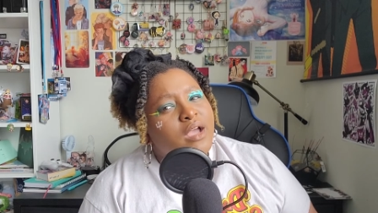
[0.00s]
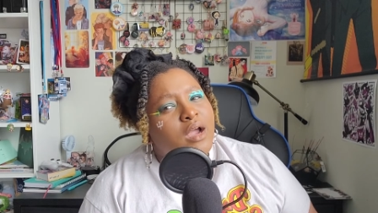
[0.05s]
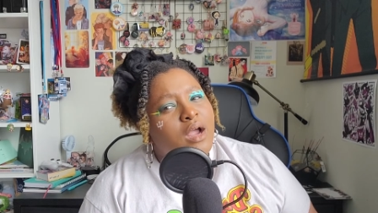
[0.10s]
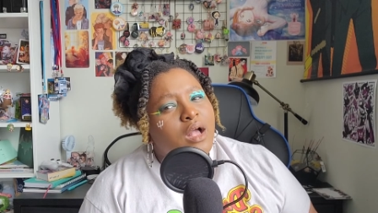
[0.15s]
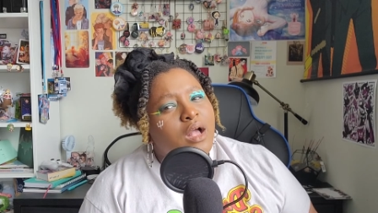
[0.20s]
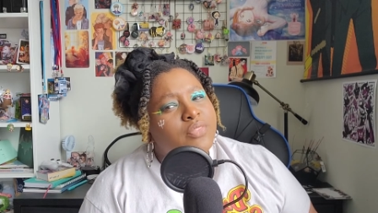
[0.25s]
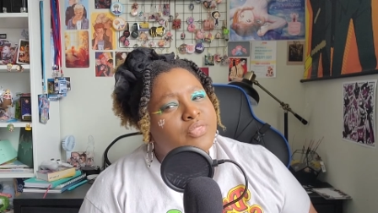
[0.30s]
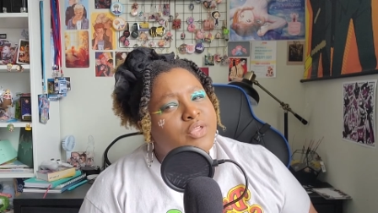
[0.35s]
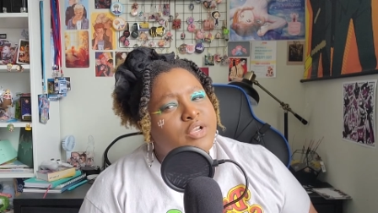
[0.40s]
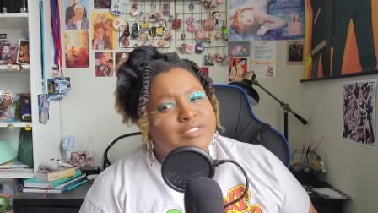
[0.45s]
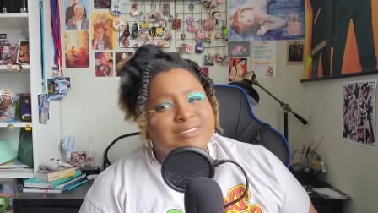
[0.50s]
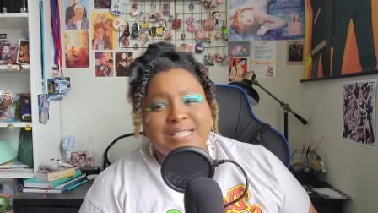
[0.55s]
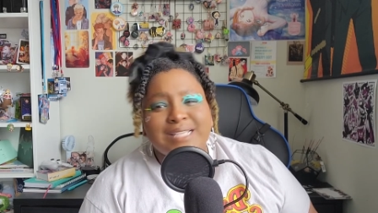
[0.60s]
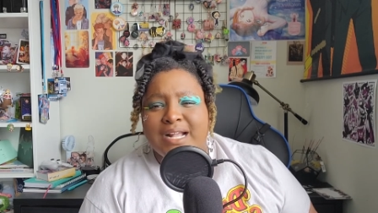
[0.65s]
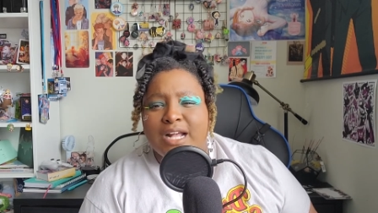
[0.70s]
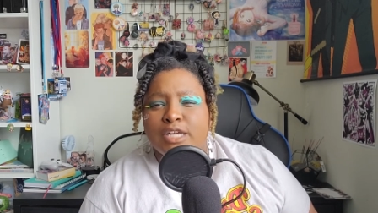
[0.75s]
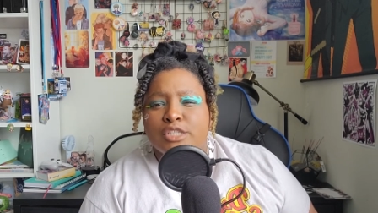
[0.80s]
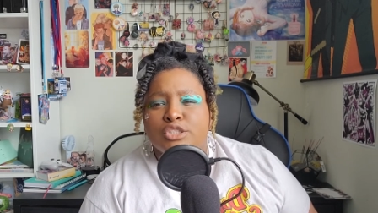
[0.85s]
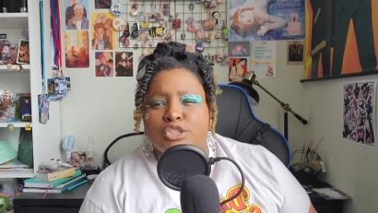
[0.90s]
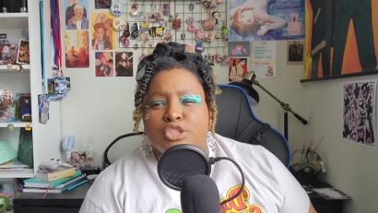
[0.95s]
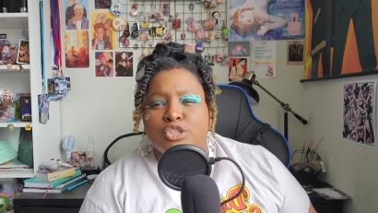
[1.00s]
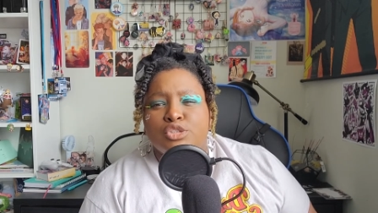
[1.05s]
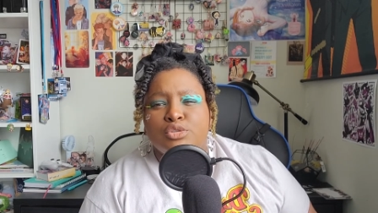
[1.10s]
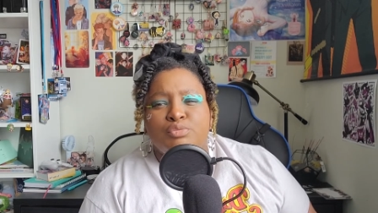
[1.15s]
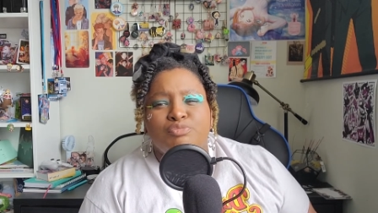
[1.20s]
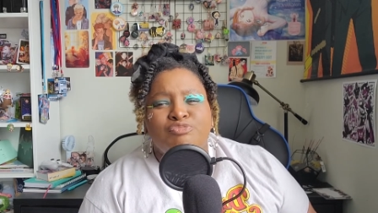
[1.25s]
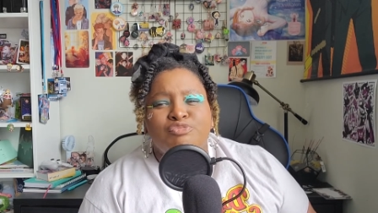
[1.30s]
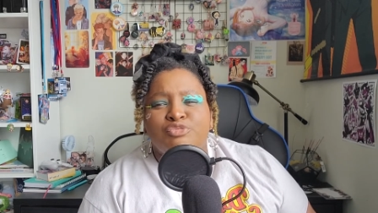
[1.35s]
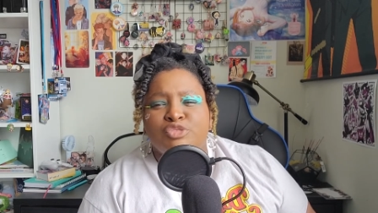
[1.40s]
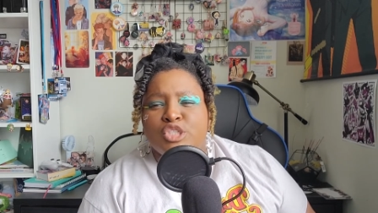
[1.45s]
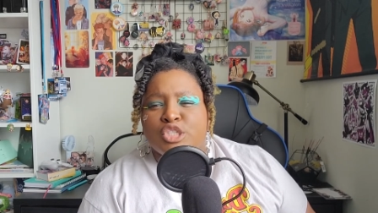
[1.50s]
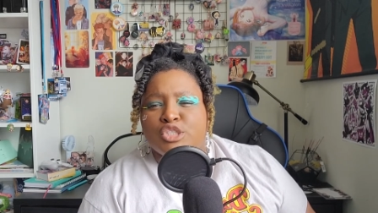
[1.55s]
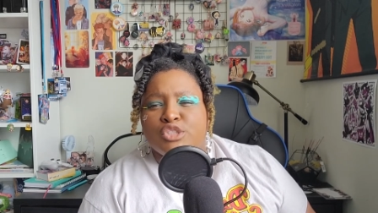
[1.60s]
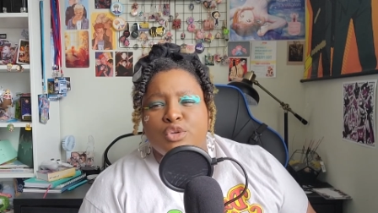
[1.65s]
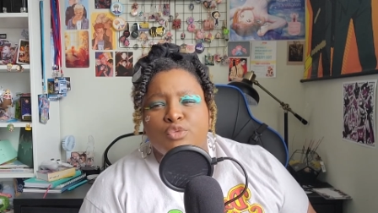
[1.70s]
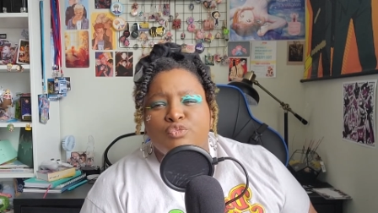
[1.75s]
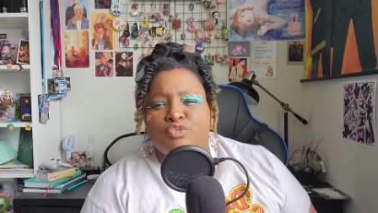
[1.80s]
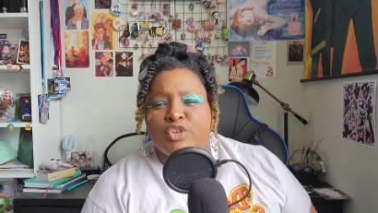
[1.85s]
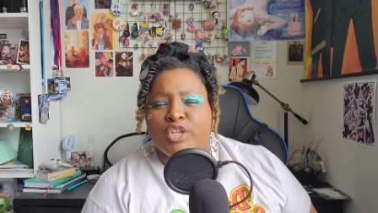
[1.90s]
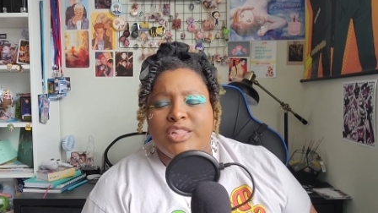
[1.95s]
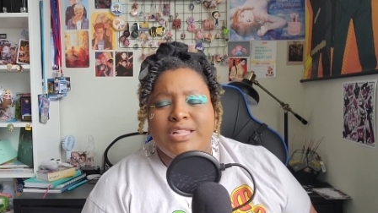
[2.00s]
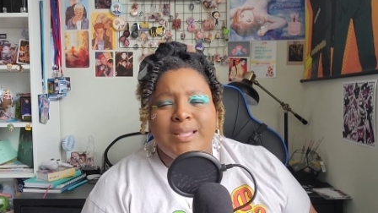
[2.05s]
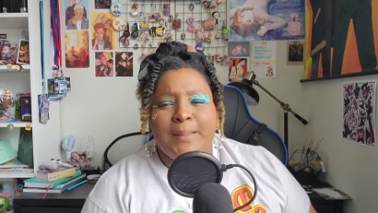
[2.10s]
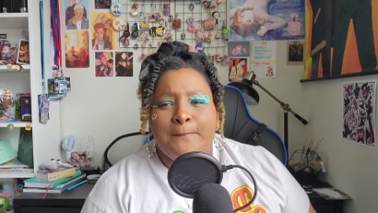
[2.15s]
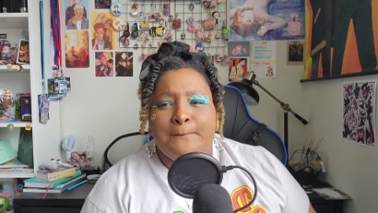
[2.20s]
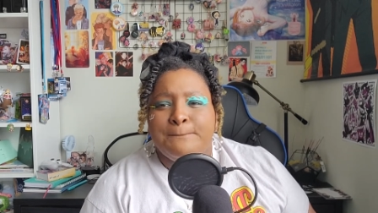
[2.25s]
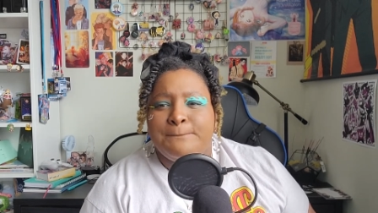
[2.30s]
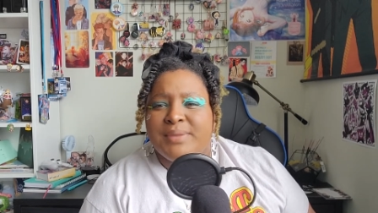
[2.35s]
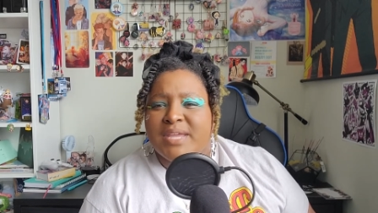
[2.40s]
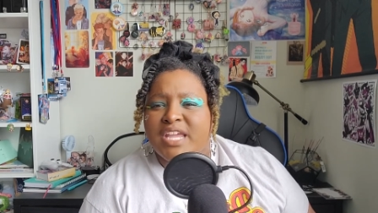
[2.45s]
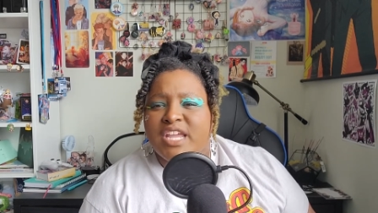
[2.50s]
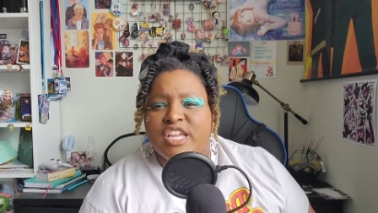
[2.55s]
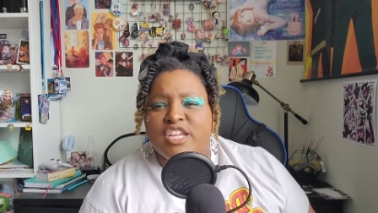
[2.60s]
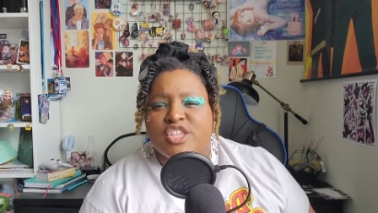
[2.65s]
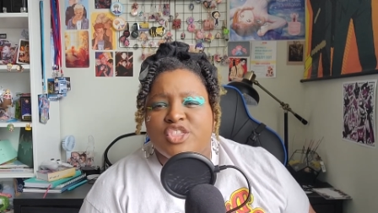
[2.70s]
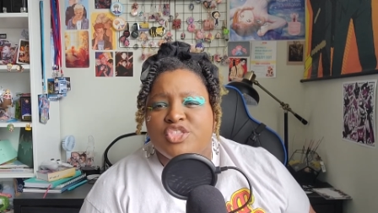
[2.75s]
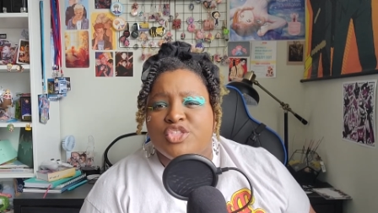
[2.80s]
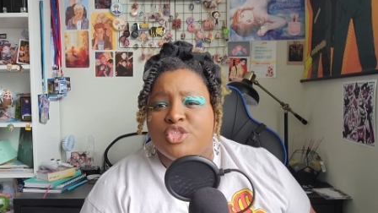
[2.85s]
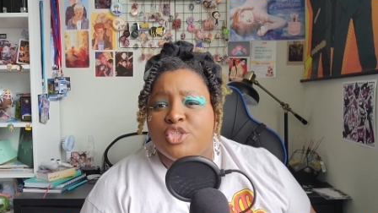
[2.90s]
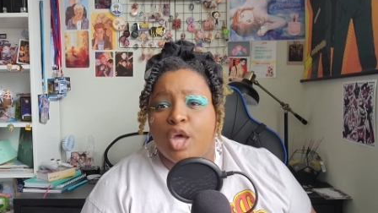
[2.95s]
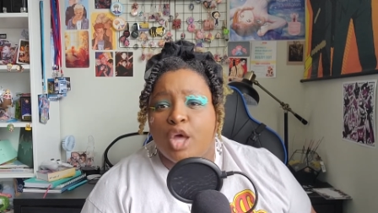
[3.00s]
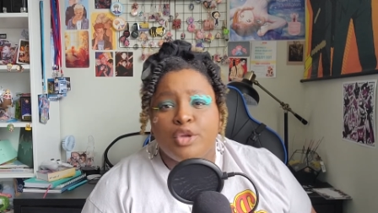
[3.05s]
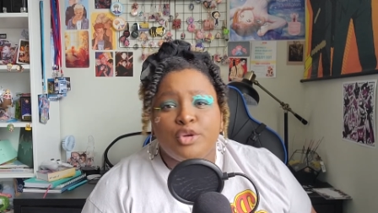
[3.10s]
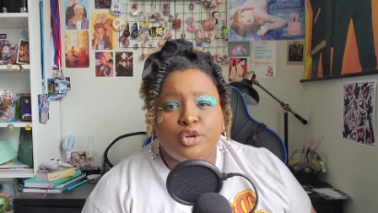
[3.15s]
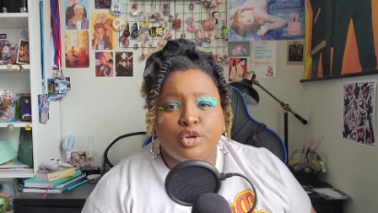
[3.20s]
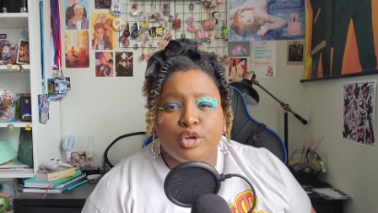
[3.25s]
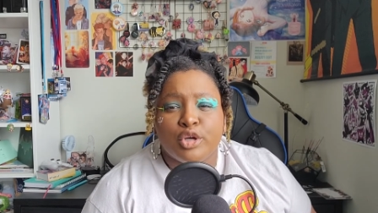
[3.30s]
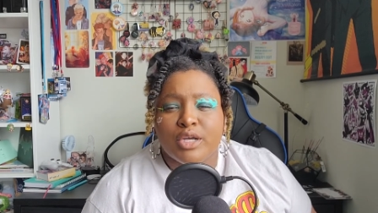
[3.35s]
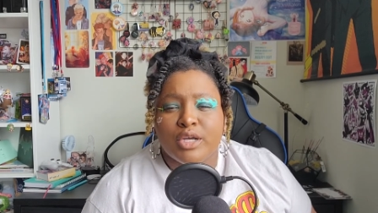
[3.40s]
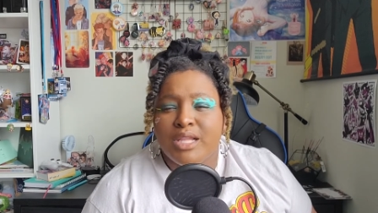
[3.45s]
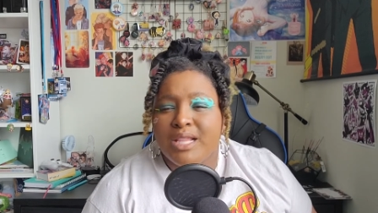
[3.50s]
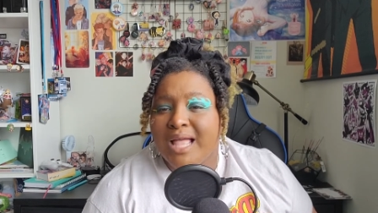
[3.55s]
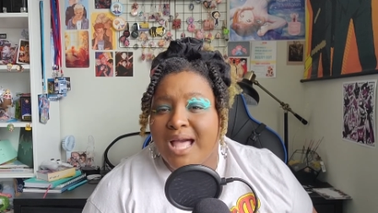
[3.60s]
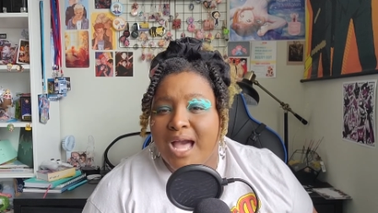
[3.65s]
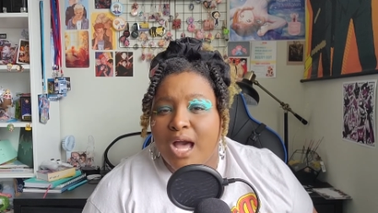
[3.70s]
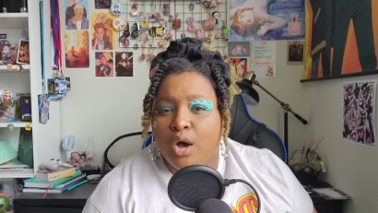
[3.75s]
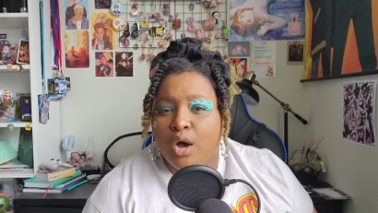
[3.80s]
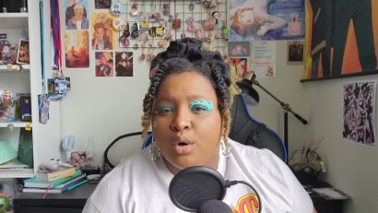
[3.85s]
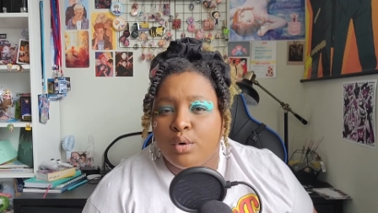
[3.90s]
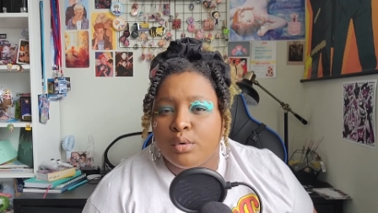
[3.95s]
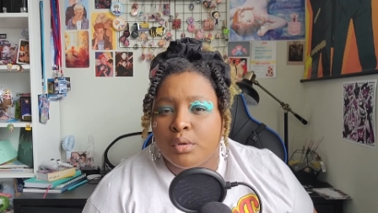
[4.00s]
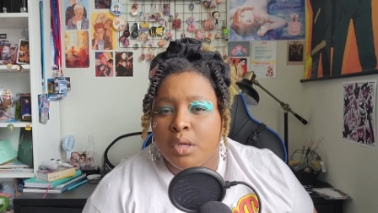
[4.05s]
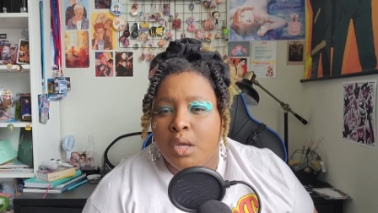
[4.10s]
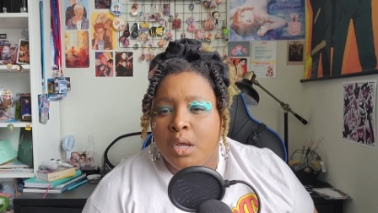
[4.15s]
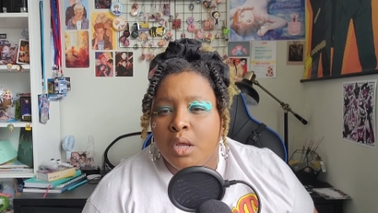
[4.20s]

There's, like, just a really big thundercloud